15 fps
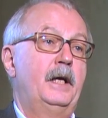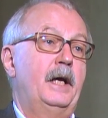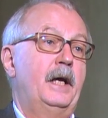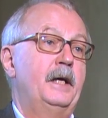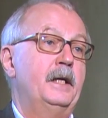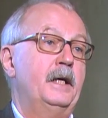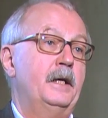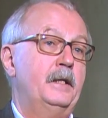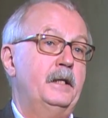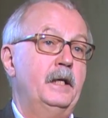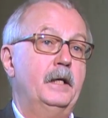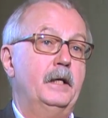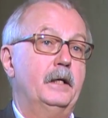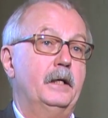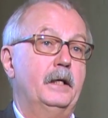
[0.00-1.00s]
And I
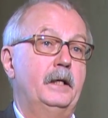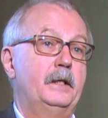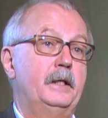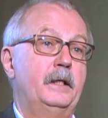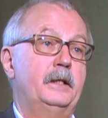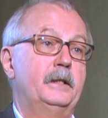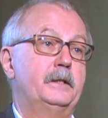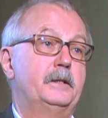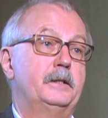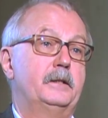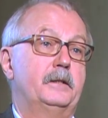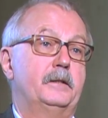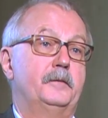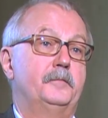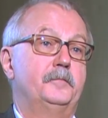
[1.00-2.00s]
think it
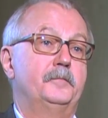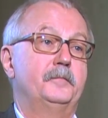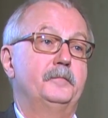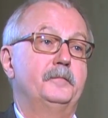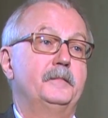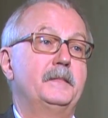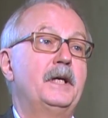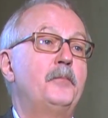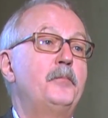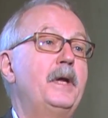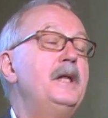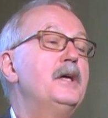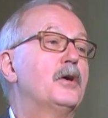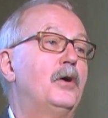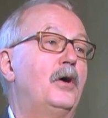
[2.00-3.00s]
is, there are
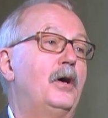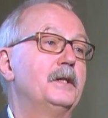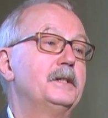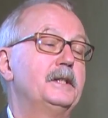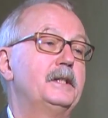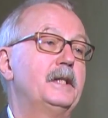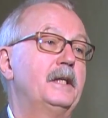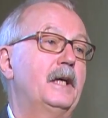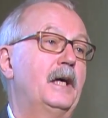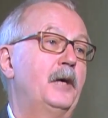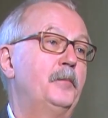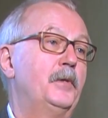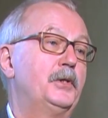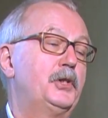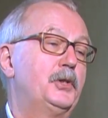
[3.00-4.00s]
many causes, and
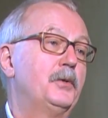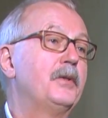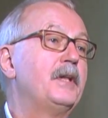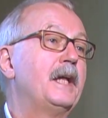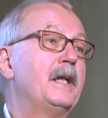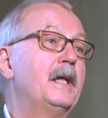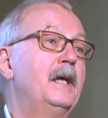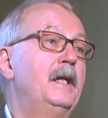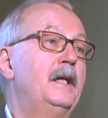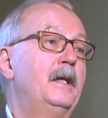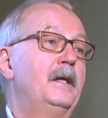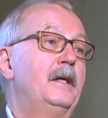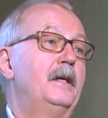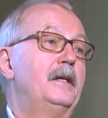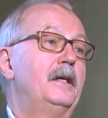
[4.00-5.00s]
I'm not sure that
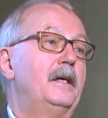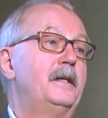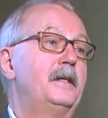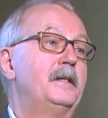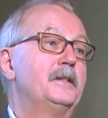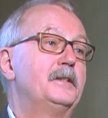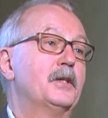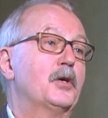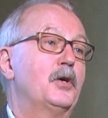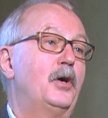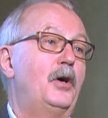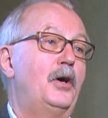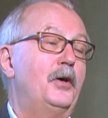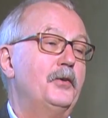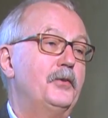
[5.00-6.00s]
the
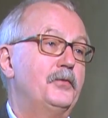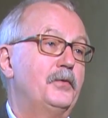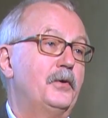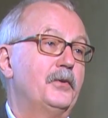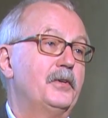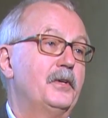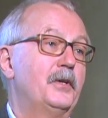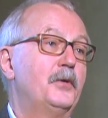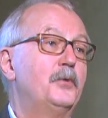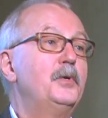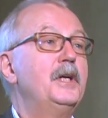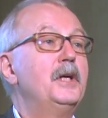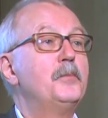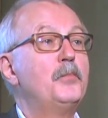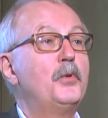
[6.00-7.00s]
cause for the
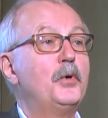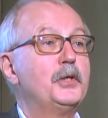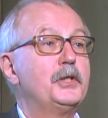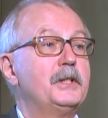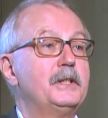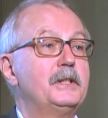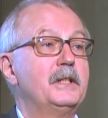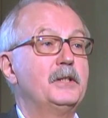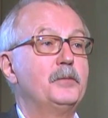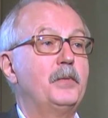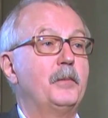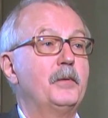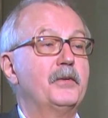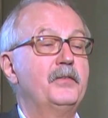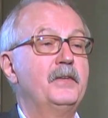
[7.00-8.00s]
re-emergence in the
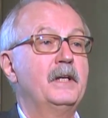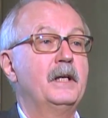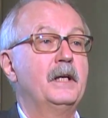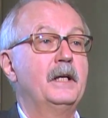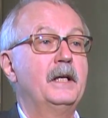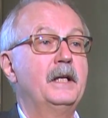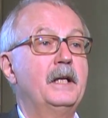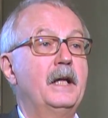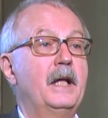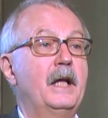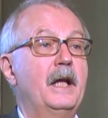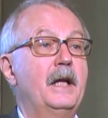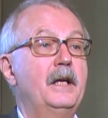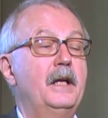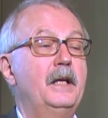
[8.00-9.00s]
public sphere in
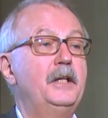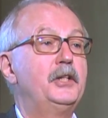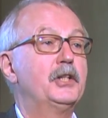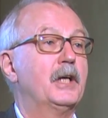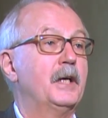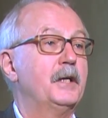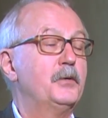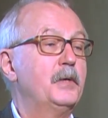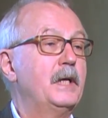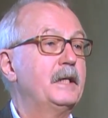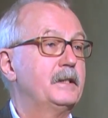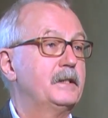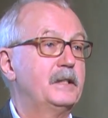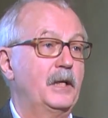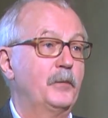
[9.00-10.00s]
each country
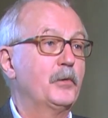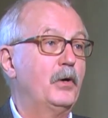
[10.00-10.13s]
has the same